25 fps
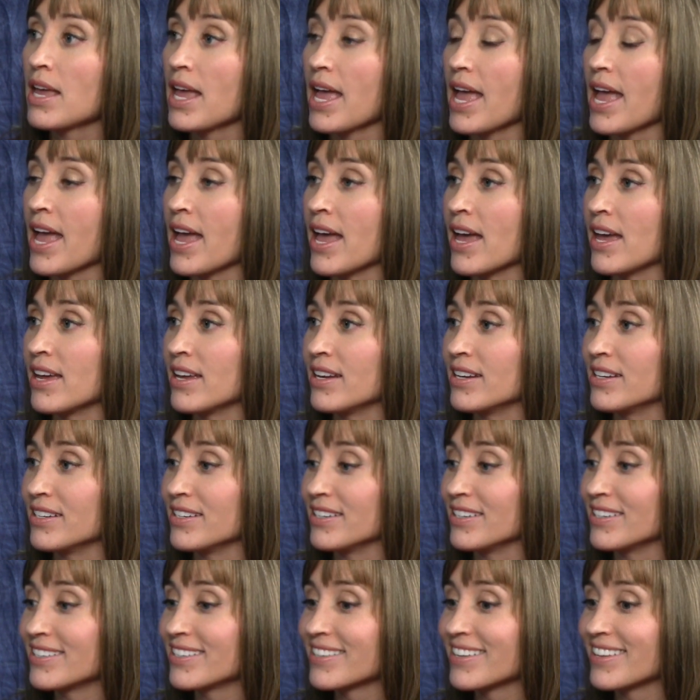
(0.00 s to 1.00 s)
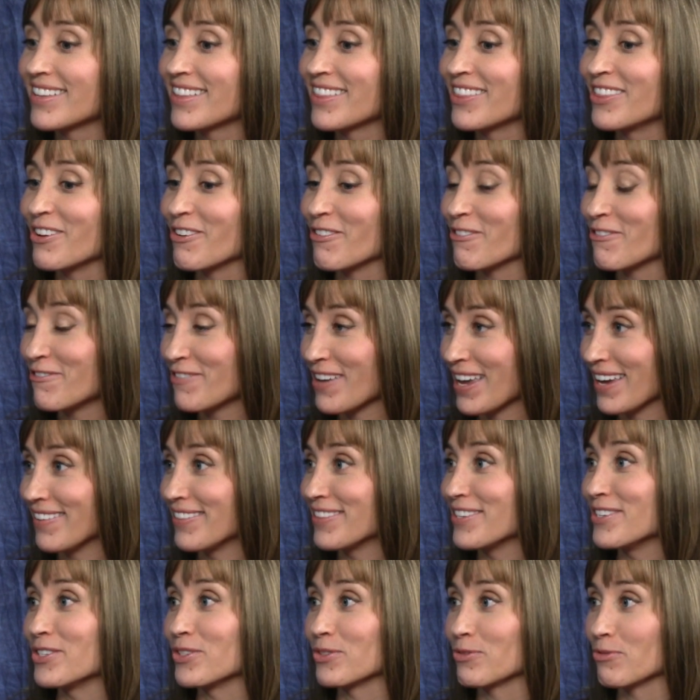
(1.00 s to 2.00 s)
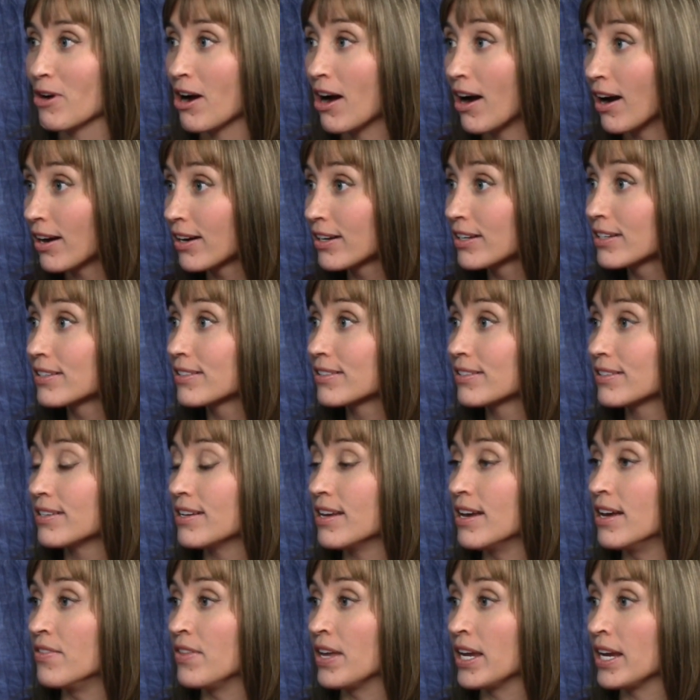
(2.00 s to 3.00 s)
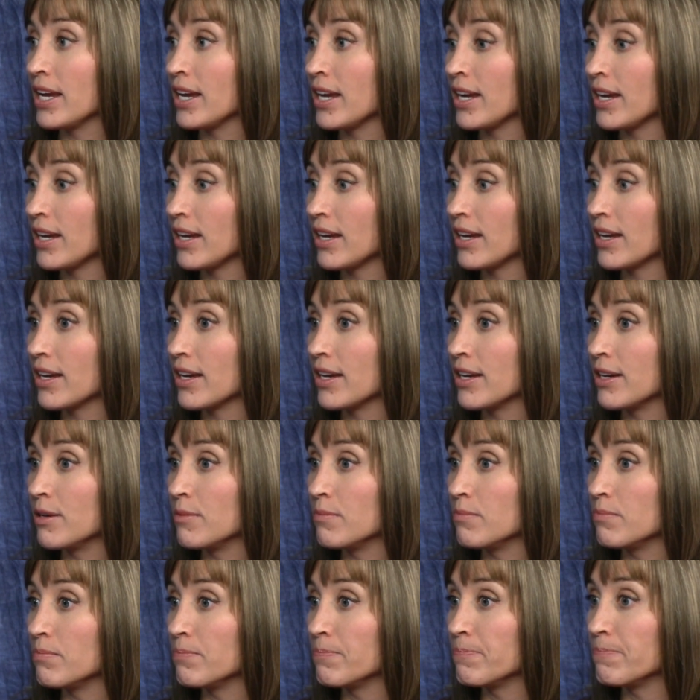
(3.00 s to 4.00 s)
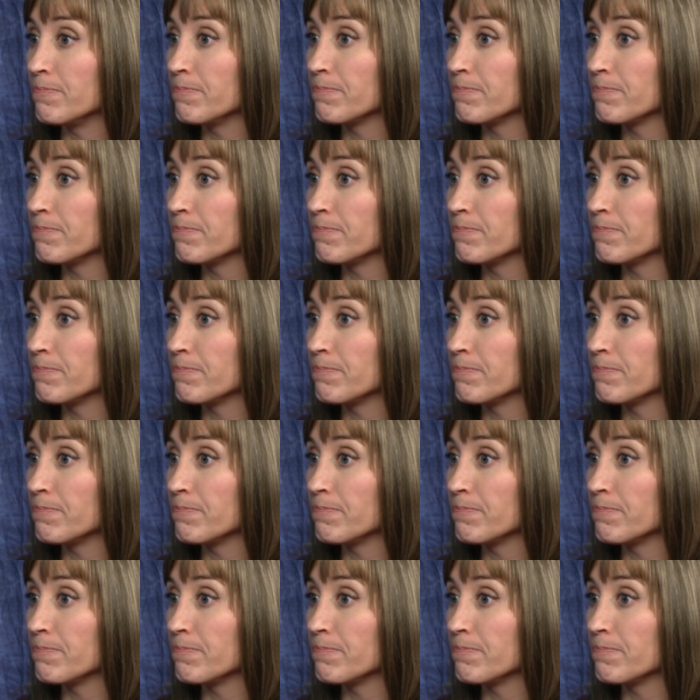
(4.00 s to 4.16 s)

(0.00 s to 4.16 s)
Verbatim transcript: and their faith is rocked. They um,